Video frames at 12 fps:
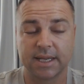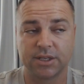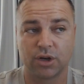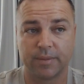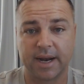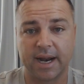
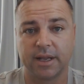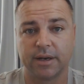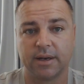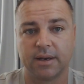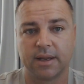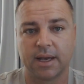
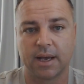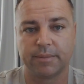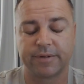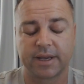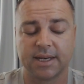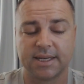dominated
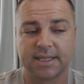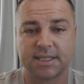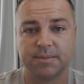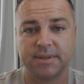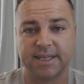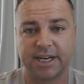for
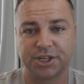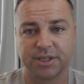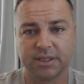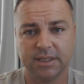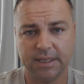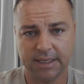contested
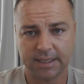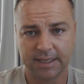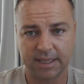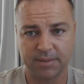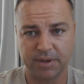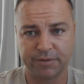possession
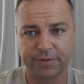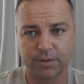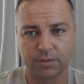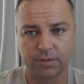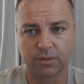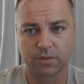in the
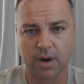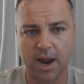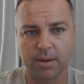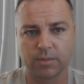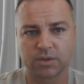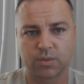midfield,
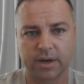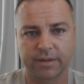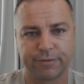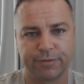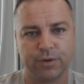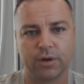Graham was one of
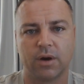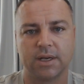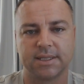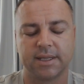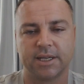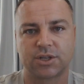the few
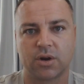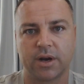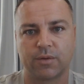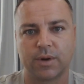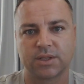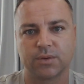guys in there trying
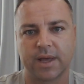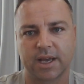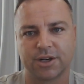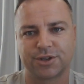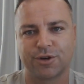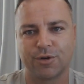to wrestle
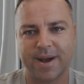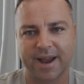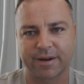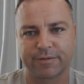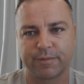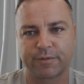that control
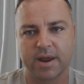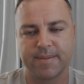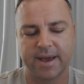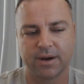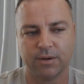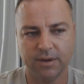back from
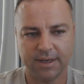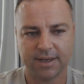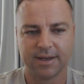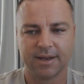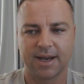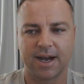Fremantle.
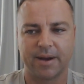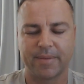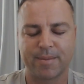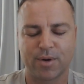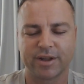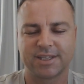
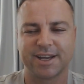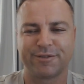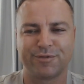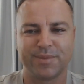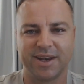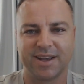That might sound
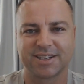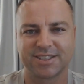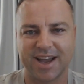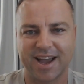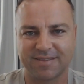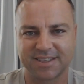familiar because
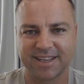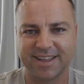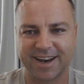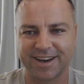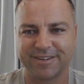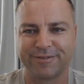I have said
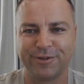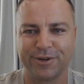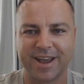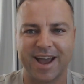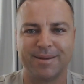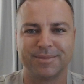that in a
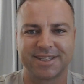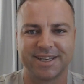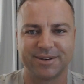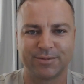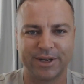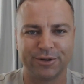few games
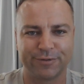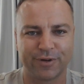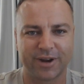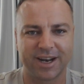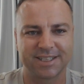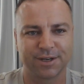that we do
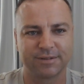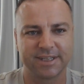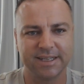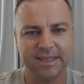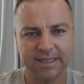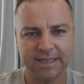find ourselves
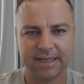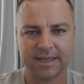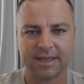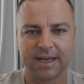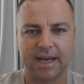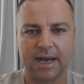in.
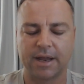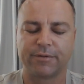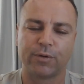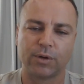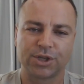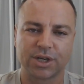
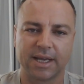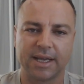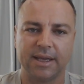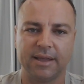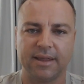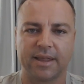
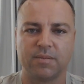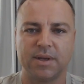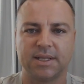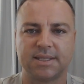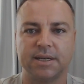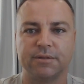Unfortunately, the other
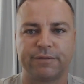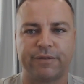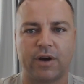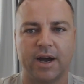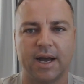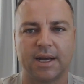mids didn't
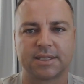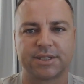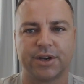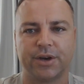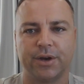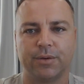fire,
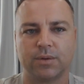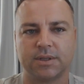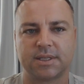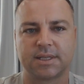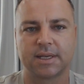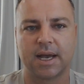so it was